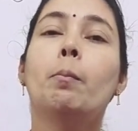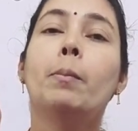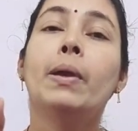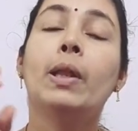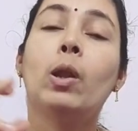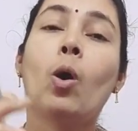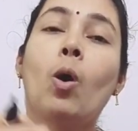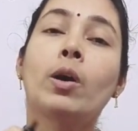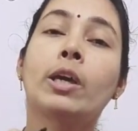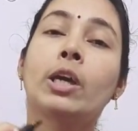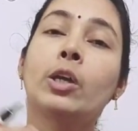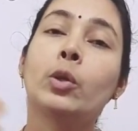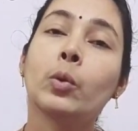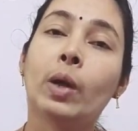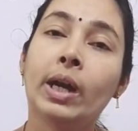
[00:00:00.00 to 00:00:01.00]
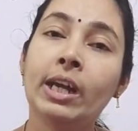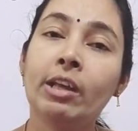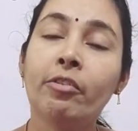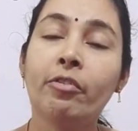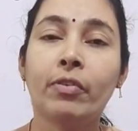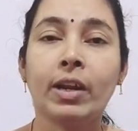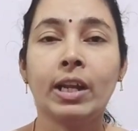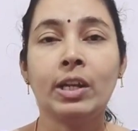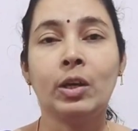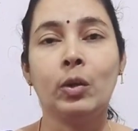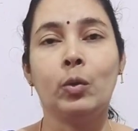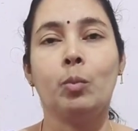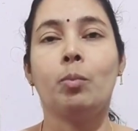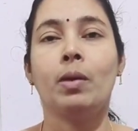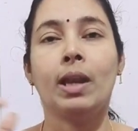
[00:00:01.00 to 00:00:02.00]
belonging to a different
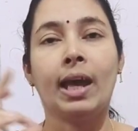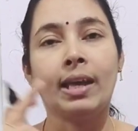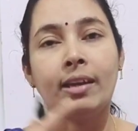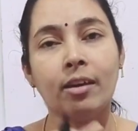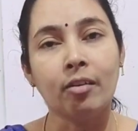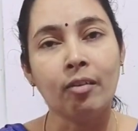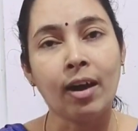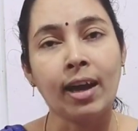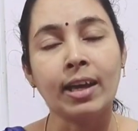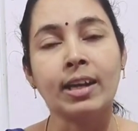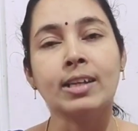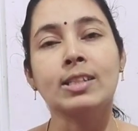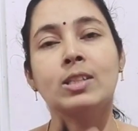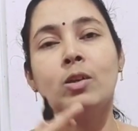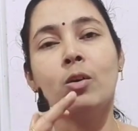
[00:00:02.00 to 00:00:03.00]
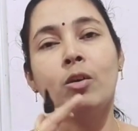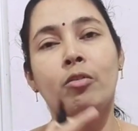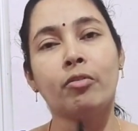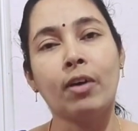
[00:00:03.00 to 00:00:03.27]
group like a virus or